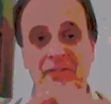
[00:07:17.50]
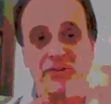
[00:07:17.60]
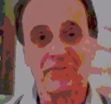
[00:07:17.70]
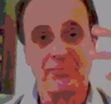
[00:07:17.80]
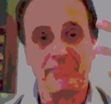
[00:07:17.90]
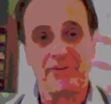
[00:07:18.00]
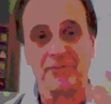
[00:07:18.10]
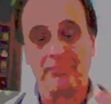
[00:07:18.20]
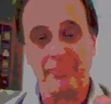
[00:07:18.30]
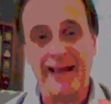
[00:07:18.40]

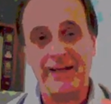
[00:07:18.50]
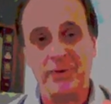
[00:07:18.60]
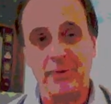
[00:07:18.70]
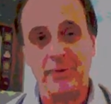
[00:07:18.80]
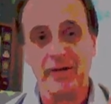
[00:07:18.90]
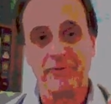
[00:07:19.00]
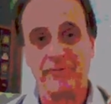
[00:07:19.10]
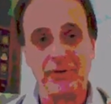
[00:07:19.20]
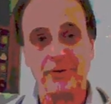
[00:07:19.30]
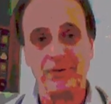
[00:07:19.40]
This man who
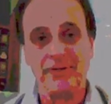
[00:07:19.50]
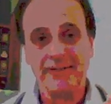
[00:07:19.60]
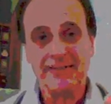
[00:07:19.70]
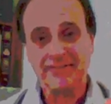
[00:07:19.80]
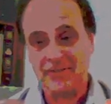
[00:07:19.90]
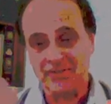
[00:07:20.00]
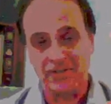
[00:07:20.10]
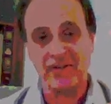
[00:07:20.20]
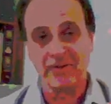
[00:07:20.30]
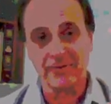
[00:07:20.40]
interviewed this
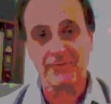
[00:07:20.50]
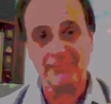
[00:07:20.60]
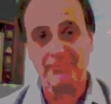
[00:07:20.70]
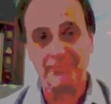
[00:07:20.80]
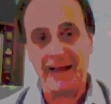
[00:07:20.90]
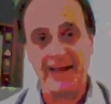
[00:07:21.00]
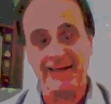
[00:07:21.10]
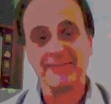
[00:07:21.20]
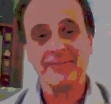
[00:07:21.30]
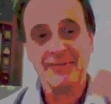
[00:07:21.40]
other
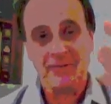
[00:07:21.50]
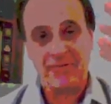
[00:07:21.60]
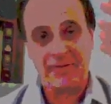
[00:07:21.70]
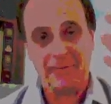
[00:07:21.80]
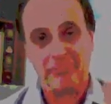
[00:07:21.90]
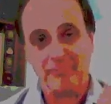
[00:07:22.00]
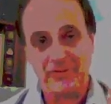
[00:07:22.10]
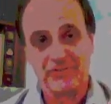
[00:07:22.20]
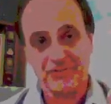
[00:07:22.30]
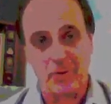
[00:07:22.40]
man,
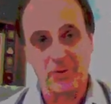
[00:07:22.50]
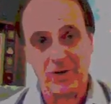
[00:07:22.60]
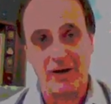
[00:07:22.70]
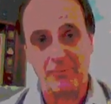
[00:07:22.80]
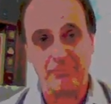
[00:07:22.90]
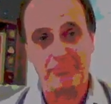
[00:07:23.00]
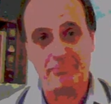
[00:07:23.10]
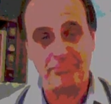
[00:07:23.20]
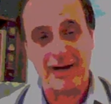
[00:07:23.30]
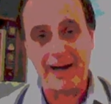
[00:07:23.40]
this so-called
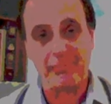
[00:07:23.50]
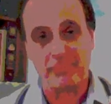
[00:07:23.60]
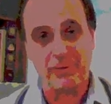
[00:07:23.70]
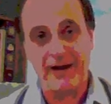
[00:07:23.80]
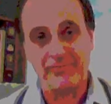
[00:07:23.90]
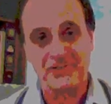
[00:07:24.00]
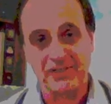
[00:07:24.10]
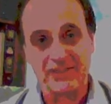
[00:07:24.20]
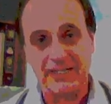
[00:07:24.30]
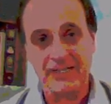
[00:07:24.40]
Bible
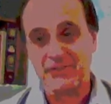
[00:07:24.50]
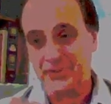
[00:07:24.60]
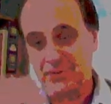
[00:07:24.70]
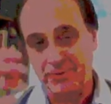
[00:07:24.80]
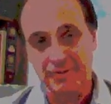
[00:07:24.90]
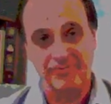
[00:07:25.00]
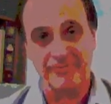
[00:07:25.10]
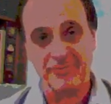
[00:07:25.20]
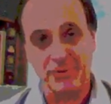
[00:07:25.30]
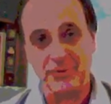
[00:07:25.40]
prophecy teacher
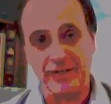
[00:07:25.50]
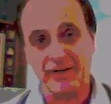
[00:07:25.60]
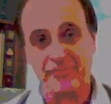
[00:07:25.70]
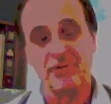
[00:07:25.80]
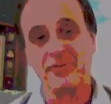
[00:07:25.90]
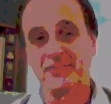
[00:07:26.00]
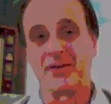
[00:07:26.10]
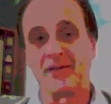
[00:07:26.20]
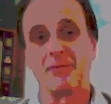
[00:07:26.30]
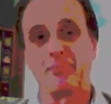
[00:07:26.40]
who interviewed this
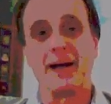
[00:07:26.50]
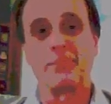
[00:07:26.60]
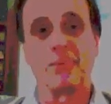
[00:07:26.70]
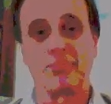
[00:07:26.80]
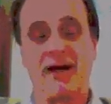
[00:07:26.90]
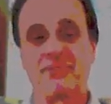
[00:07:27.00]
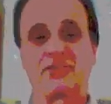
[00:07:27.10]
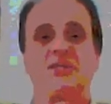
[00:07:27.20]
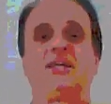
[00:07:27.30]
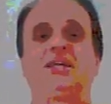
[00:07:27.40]
other Bible
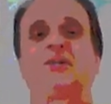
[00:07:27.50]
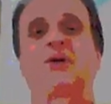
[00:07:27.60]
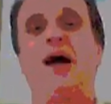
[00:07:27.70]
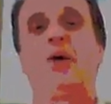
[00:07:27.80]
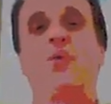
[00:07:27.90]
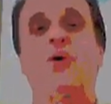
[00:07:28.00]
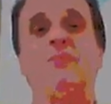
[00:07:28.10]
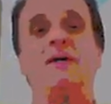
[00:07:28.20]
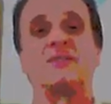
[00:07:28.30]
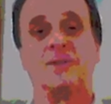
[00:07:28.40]
prophecy teacher. I won't
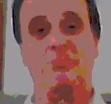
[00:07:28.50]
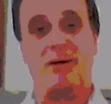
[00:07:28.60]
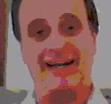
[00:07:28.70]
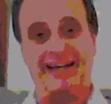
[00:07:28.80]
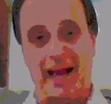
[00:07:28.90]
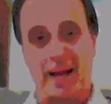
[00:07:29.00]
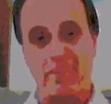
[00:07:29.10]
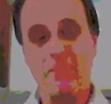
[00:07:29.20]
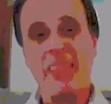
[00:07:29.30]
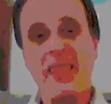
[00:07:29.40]
mention them by
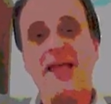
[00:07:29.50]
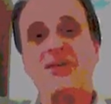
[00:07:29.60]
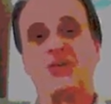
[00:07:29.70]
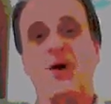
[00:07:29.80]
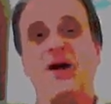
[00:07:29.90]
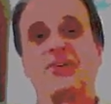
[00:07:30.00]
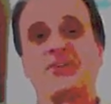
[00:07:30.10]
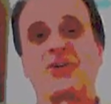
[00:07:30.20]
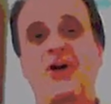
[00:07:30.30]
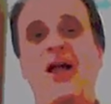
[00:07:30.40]
name, so I'll
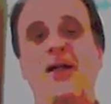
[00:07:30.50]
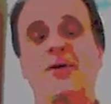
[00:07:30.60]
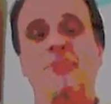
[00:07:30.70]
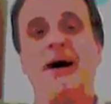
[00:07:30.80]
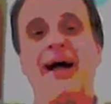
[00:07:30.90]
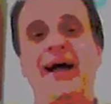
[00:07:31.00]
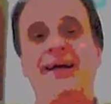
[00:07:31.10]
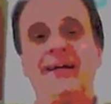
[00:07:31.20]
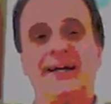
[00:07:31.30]
just call them by